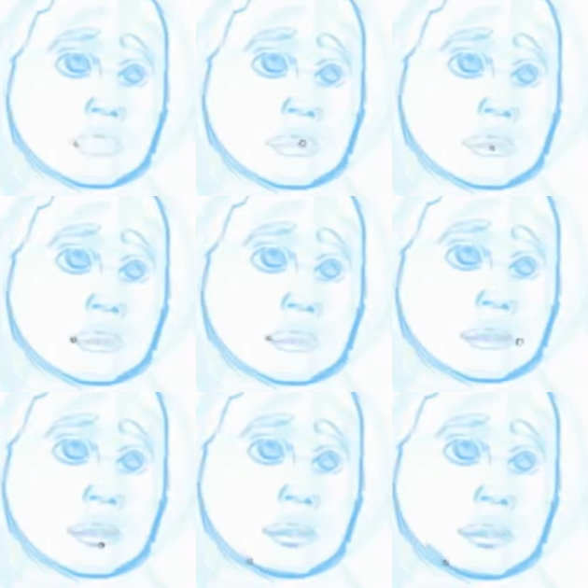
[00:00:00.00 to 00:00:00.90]
and I
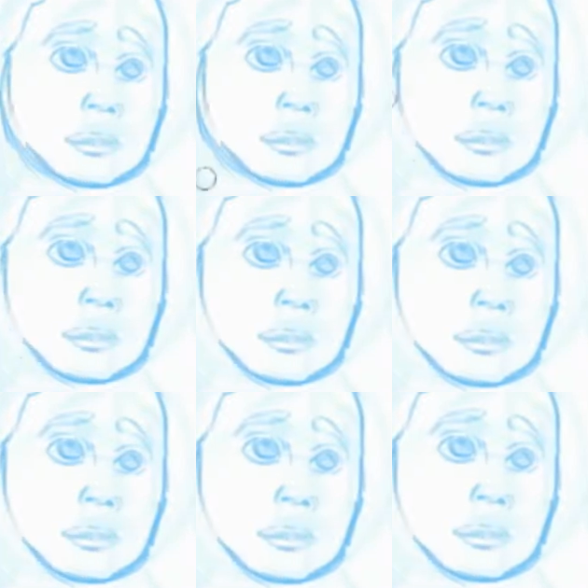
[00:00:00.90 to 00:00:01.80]
won't say anything else
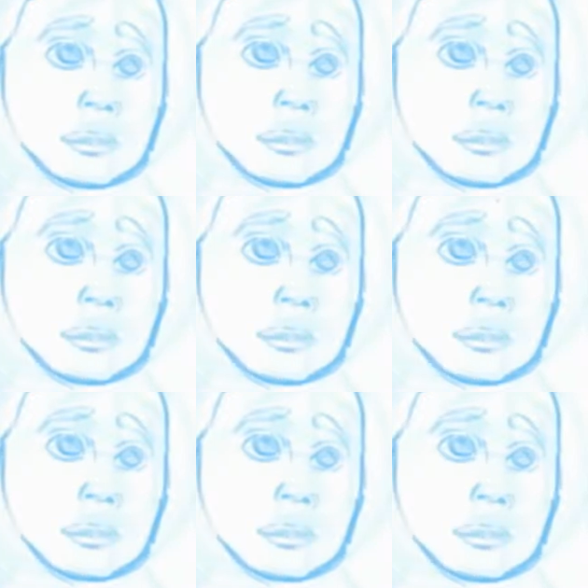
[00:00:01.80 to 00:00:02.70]
in case you
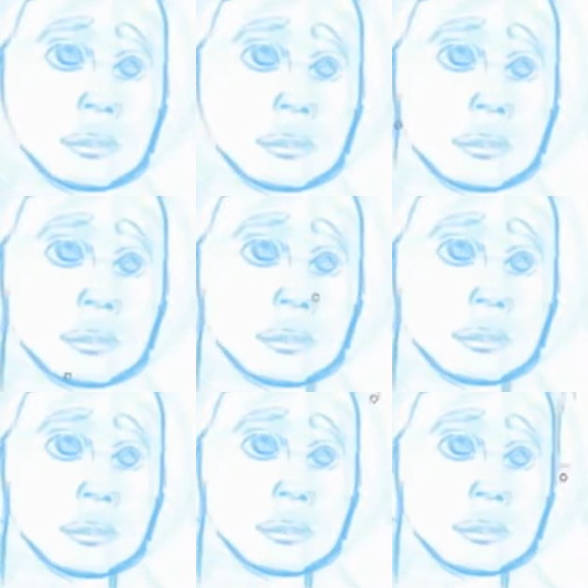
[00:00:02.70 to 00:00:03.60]
haven't listened to the
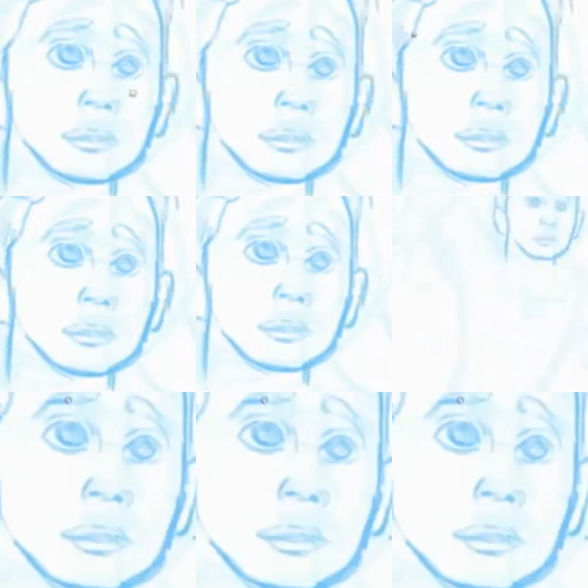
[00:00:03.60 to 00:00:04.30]
music or heard it.